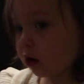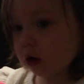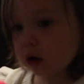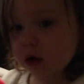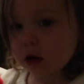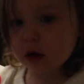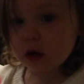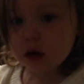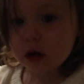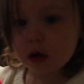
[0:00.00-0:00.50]

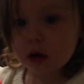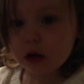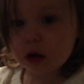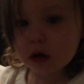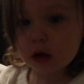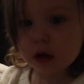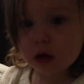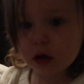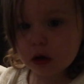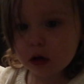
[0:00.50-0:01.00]
Is this
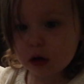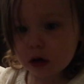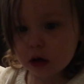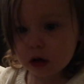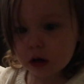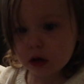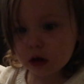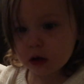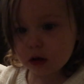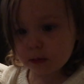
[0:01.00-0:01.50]
pink?
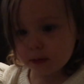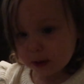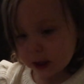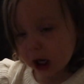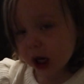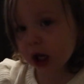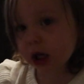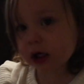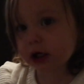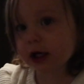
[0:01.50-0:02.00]

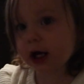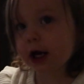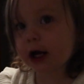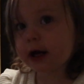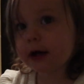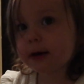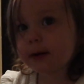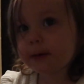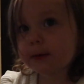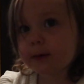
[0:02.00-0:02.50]
Pink.
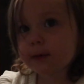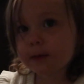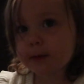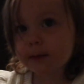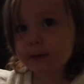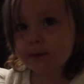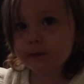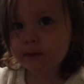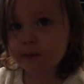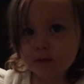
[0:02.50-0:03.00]

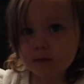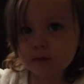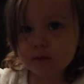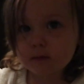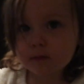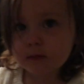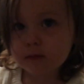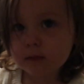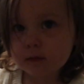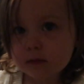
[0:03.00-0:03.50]
Yeah. What
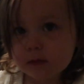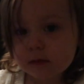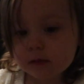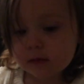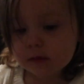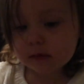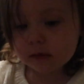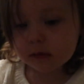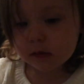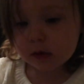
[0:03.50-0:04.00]
color is
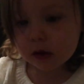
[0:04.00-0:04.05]
that?